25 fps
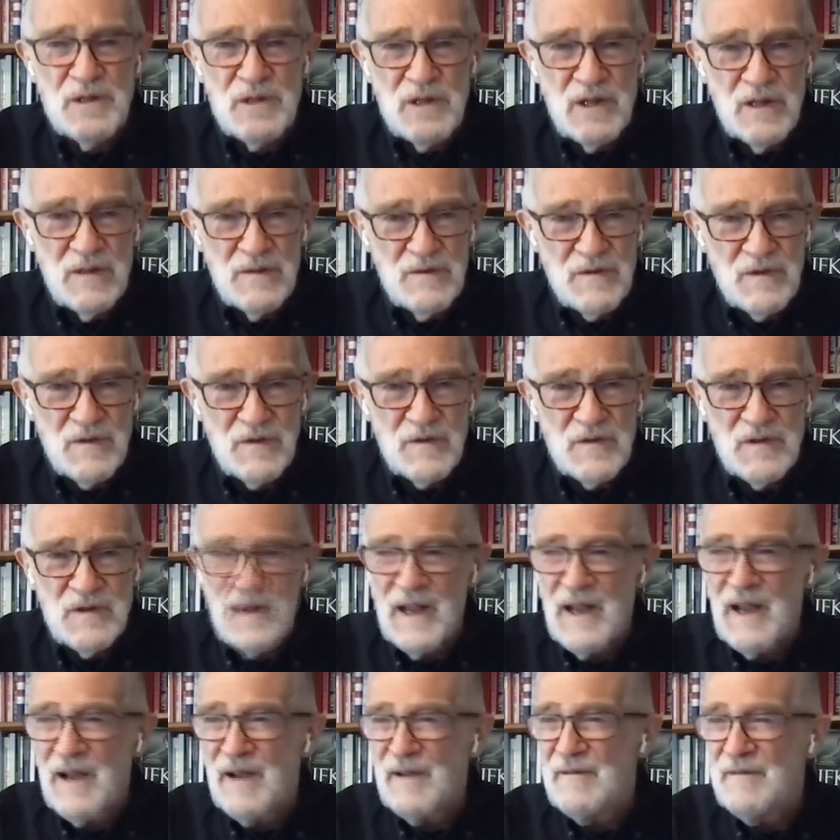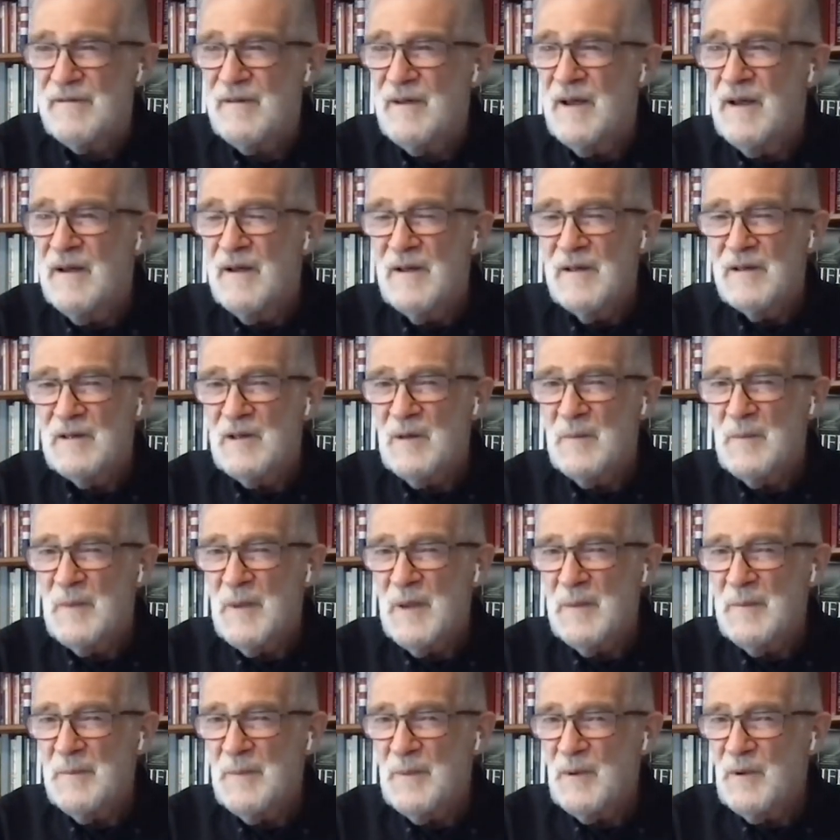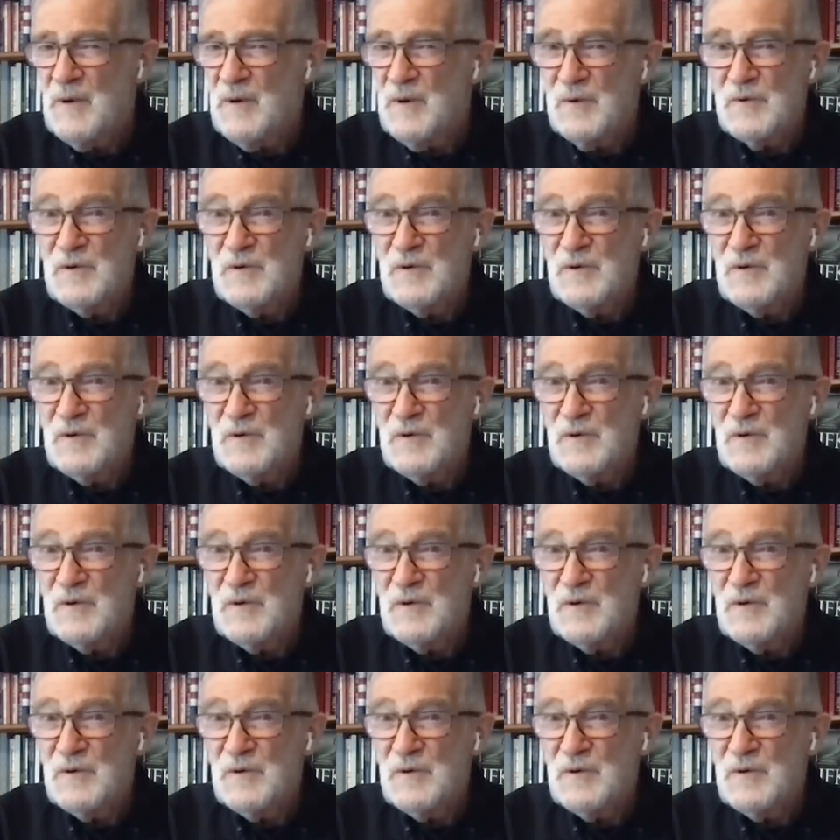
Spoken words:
Chiefs of Staff, the people who